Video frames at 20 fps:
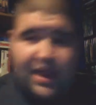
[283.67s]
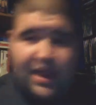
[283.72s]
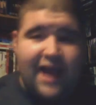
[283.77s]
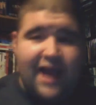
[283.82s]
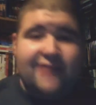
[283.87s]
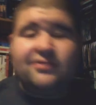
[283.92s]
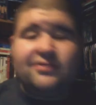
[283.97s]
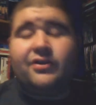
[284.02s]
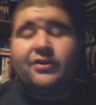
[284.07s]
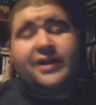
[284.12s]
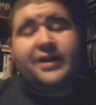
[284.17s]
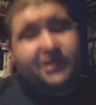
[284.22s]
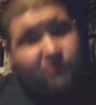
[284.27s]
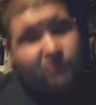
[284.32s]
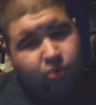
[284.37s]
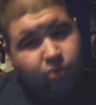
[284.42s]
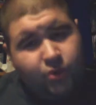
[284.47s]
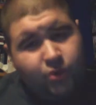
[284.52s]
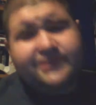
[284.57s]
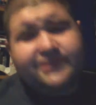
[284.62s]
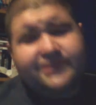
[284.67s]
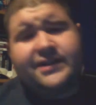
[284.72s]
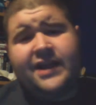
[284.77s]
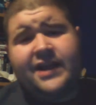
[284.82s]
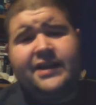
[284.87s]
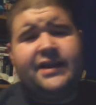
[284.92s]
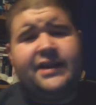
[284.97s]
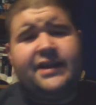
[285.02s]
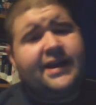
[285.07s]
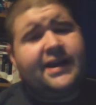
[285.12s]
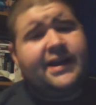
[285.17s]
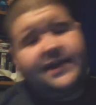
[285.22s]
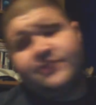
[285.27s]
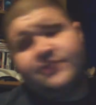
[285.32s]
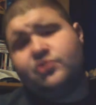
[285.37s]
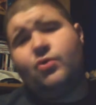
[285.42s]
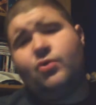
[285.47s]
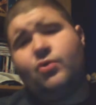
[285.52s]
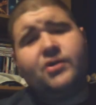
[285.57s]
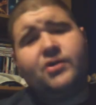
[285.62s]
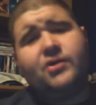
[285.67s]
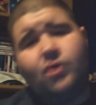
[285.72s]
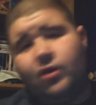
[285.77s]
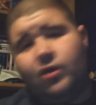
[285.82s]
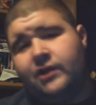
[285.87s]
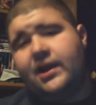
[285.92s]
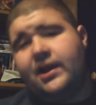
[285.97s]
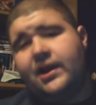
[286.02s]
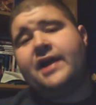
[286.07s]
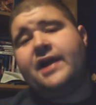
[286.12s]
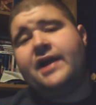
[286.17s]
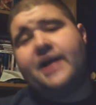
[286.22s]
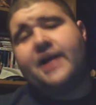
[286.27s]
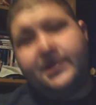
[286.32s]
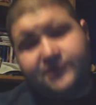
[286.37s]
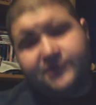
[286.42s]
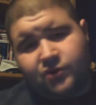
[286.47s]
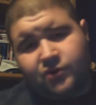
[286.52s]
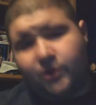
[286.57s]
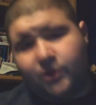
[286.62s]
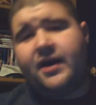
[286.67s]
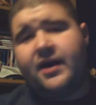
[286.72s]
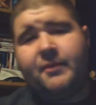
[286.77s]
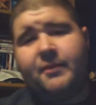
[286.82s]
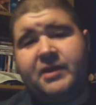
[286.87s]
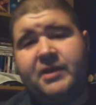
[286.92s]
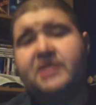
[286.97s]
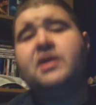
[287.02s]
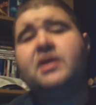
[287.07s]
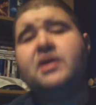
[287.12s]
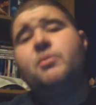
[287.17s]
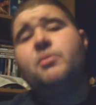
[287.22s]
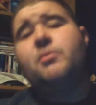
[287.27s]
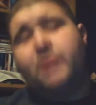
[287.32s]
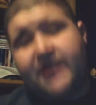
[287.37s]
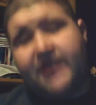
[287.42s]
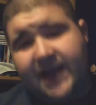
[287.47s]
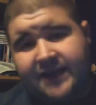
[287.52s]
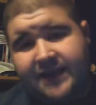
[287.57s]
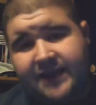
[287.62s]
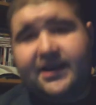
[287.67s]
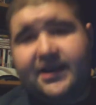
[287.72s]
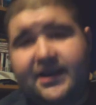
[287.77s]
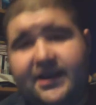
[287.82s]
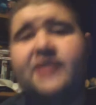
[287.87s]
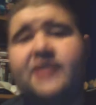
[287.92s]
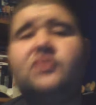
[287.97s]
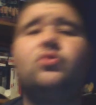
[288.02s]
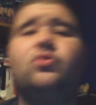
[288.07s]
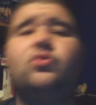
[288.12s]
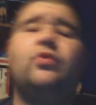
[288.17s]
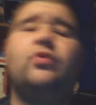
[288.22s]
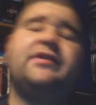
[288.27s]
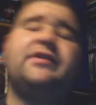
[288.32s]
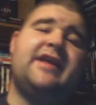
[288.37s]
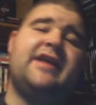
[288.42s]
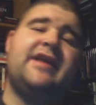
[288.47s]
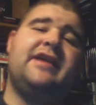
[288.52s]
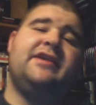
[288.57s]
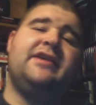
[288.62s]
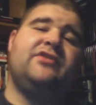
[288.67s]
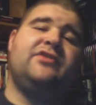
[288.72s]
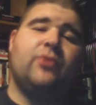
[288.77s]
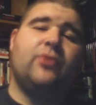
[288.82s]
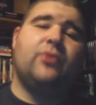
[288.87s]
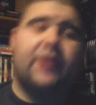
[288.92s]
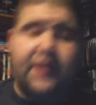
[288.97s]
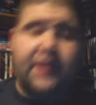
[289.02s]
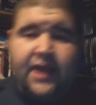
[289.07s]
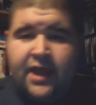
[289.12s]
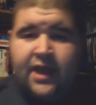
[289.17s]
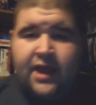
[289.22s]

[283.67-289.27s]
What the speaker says: has like a twist ending, I guess you want to call it. I kind of saw it coming, but it has a kind of twist ending to it.